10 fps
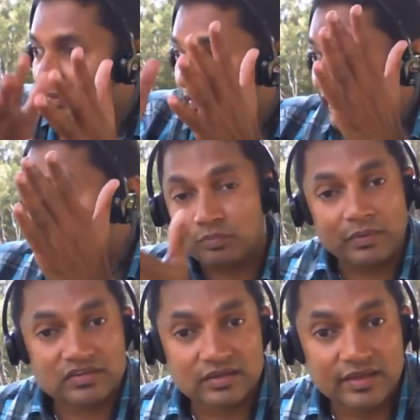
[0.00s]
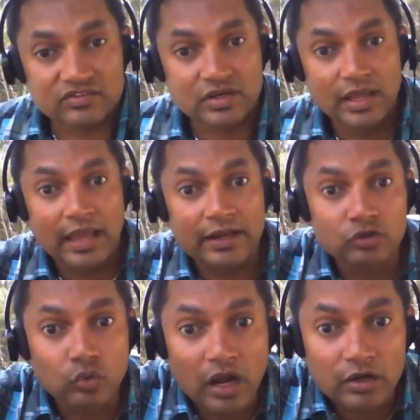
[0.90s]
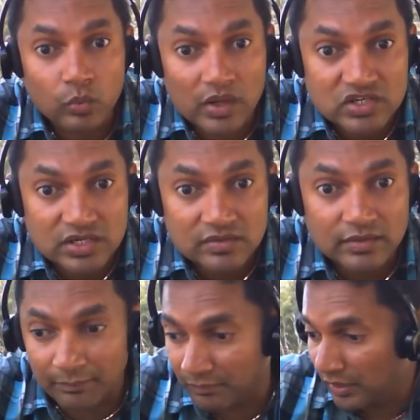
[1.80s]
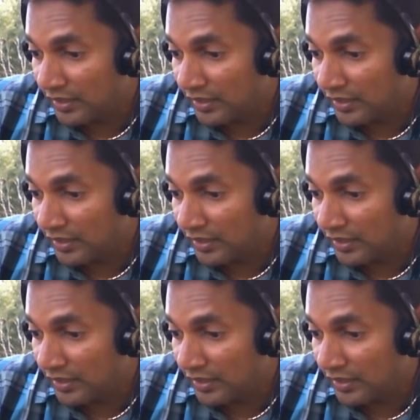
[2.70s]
They are specialists and you can't question them.